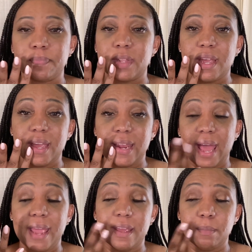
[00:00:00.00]
And
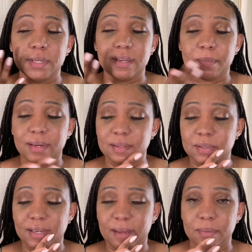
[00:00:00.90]
I am licking my lips
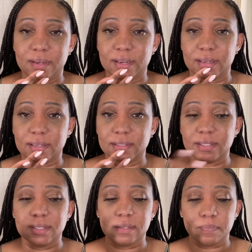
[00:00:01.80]
a lot
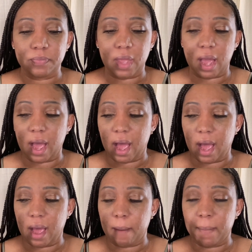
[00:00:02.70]
because
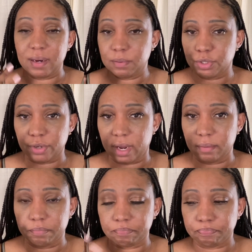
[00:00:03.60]
my lips are dry.
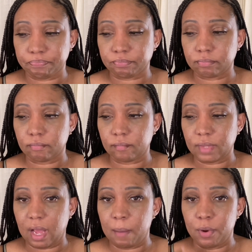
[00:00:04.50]
I'm